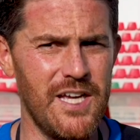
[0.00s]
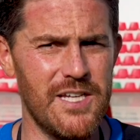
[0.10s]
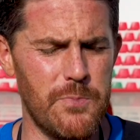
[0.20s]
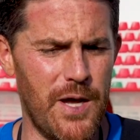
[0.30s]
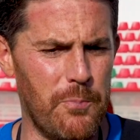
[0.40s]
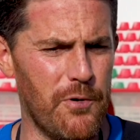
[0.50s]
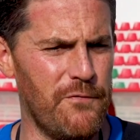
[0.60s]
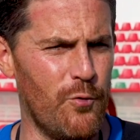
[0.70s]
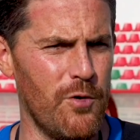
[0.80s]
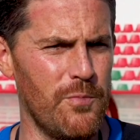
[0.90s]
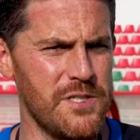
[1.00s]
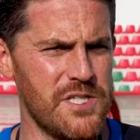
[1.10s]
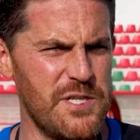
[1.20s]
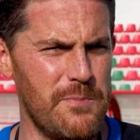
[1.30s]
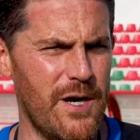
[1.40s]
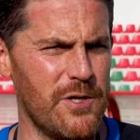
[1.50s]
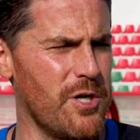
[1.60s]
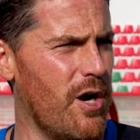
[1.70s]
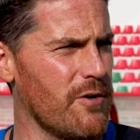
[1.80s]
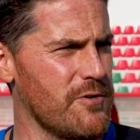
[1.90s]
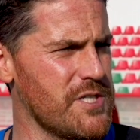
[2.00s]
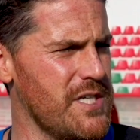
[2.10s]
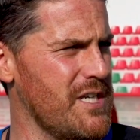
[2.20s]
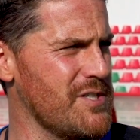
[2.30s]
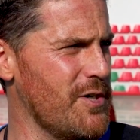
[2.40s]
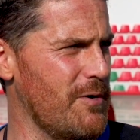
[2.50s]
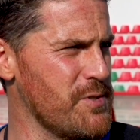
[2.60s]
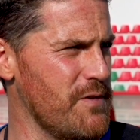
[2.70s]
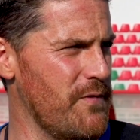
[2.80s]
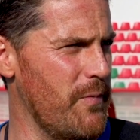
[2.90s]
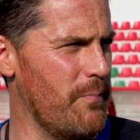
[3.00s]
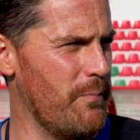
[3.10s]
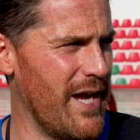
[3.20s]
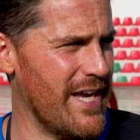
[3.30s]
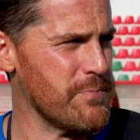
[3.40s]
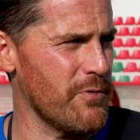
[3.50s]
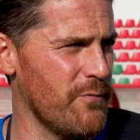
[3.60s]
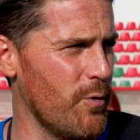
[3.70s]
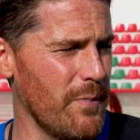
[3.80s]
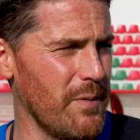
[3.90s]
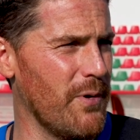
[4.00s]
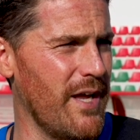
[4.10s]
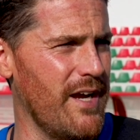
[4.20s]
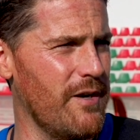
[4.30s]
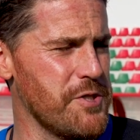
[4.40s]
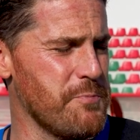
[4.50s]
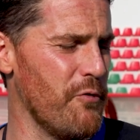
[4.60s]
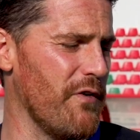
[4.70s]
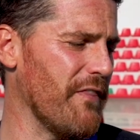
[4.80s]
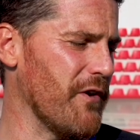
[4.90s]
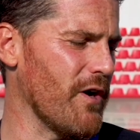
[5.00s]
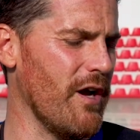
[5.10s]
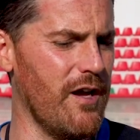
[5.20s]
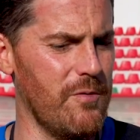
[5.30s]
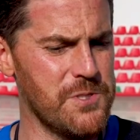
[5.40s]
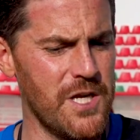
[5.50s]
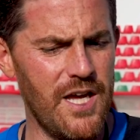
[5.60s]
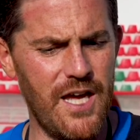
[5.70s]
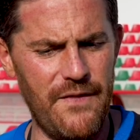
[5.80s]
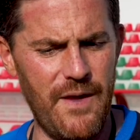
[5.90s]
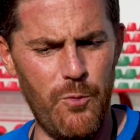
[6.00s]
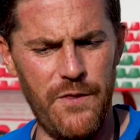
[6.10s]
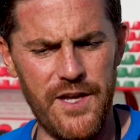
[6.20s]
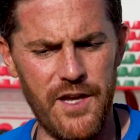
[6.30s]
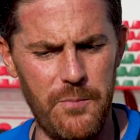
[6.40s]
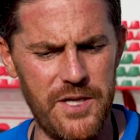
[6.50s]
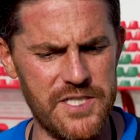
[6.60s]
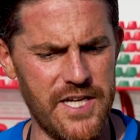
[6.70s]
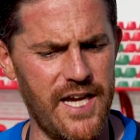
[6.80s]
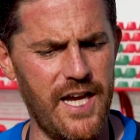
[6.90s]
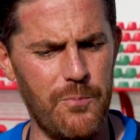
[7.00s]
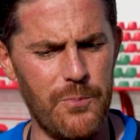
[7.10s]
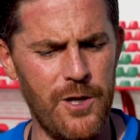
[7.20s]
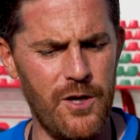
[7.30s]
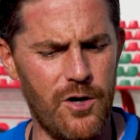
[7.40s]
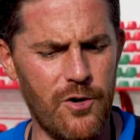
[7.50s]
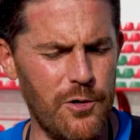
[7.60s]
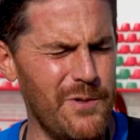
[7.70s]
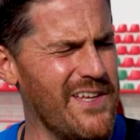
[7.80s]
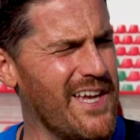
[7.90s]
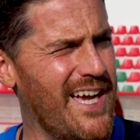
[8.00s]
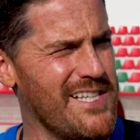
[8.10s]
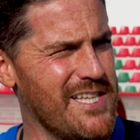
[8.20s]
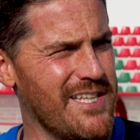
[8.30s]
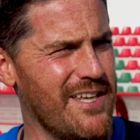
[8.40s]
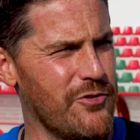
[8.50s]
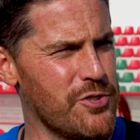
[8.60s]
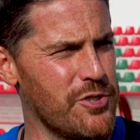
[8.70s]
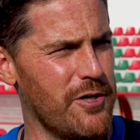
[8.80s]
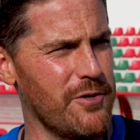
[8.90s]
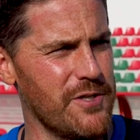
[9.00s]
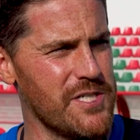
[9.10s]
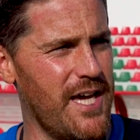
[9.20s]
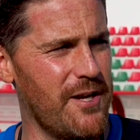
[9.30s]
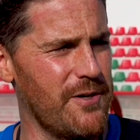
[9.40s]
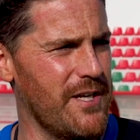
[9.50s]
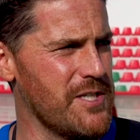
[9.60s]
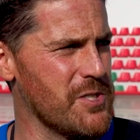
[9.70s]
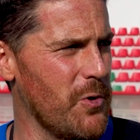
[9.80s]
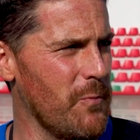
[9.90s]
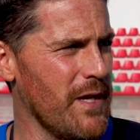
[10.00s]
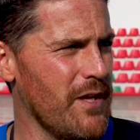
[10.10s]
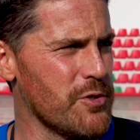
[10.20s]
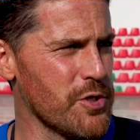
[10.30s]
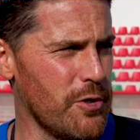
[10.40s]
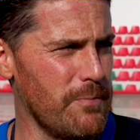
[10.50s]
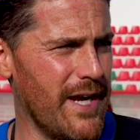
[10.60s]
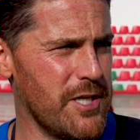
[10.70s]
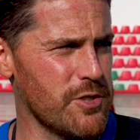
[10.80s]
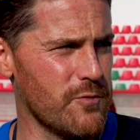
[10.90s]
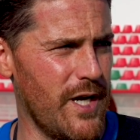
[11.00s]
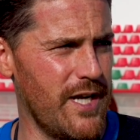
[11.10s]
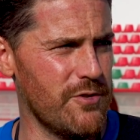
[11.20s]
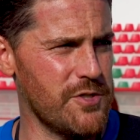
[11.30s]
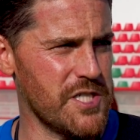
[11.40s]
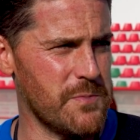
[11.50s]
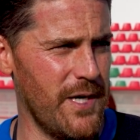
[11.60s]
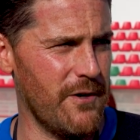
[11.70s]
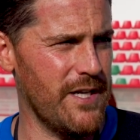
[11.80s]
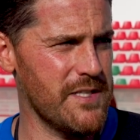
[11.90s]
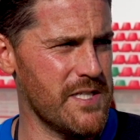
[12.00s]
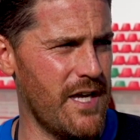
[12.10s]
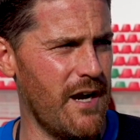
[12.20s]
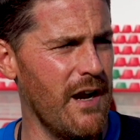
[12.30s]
It's about performance. It's a meritocracy in terms of the best performing players, both at their clubs and then when they come into camp, are going to be the guys that get the shirt on a Saturday. So there's a good mix, you're right. There's experience there.